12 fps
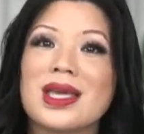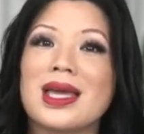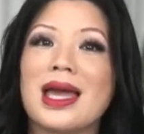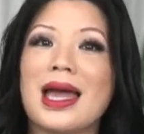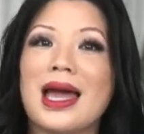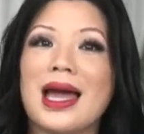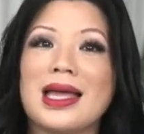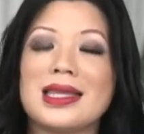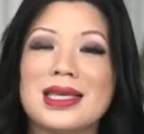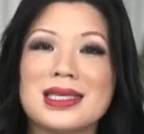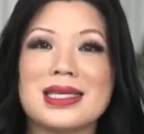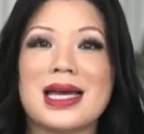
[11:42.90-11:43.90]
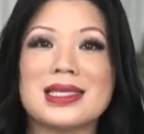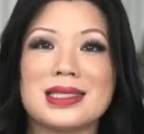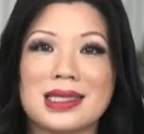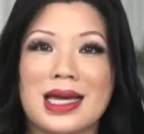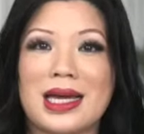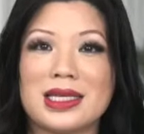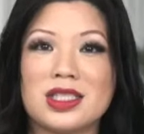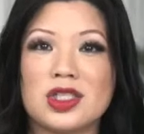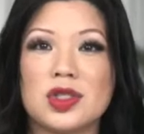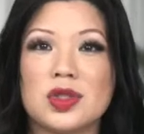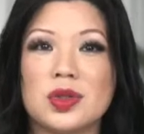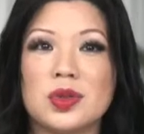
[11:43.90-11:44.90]
and this has led
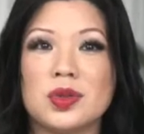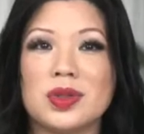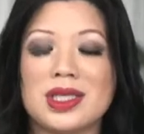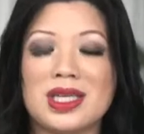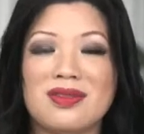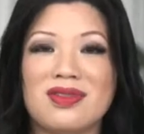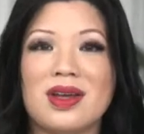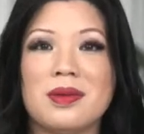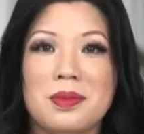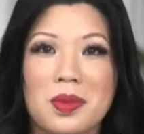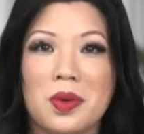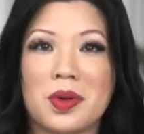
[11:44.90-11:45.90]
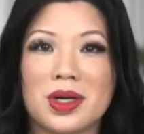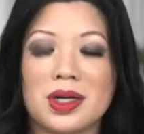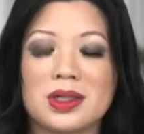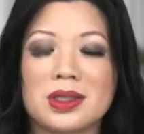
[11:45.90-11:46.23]
to even more